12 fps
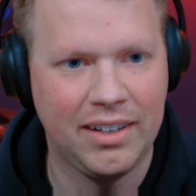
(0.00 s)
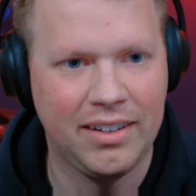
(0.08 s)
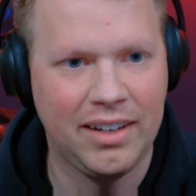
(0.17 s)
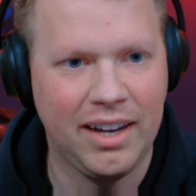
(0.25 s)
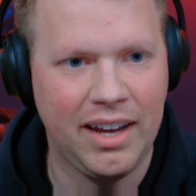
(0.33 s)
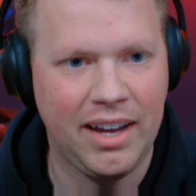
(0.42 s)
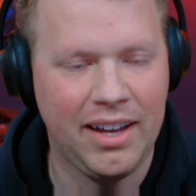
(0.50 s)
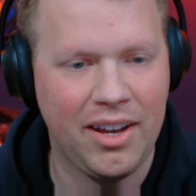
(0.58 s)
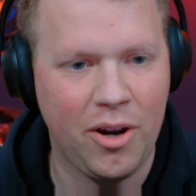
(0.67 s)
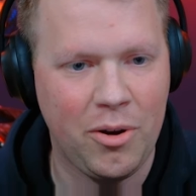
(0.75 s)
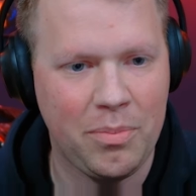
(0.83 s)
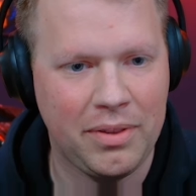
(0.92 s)
I
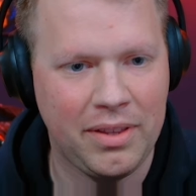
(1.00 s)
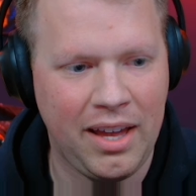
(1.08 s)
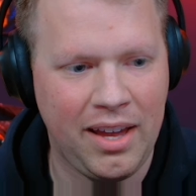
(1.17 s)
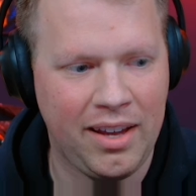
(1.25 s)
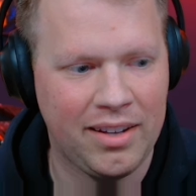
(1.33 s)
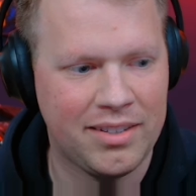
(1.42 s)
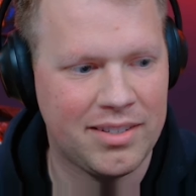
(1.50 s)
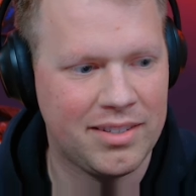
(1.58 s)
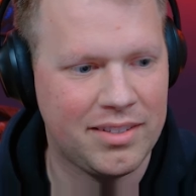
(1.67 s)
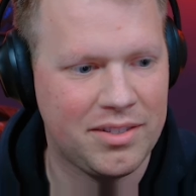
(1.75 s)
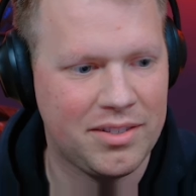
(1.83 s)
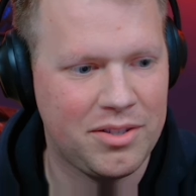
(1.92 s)
hope that
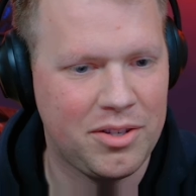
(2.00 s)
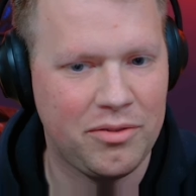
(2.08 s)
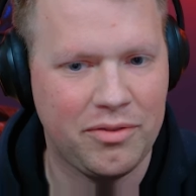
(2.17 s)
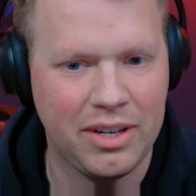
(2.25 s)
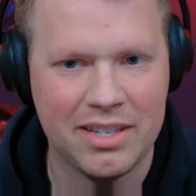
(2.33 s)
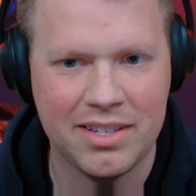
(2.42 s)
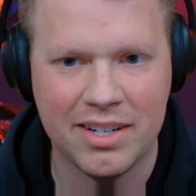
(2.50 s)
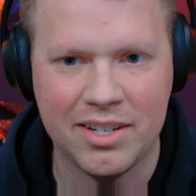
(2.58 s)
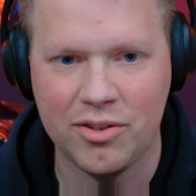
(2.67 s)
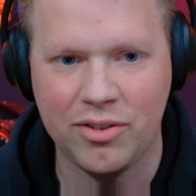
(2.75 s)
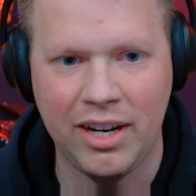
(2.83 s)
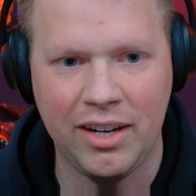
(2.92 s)
Two Face
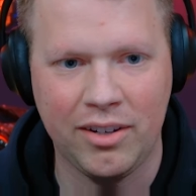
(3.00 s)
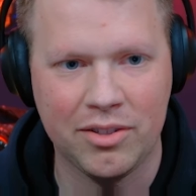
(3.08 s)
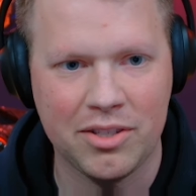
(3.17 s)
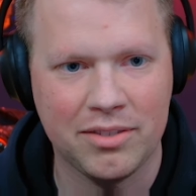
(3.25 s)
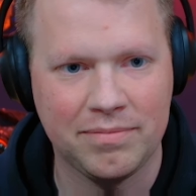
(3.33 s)
sticks around.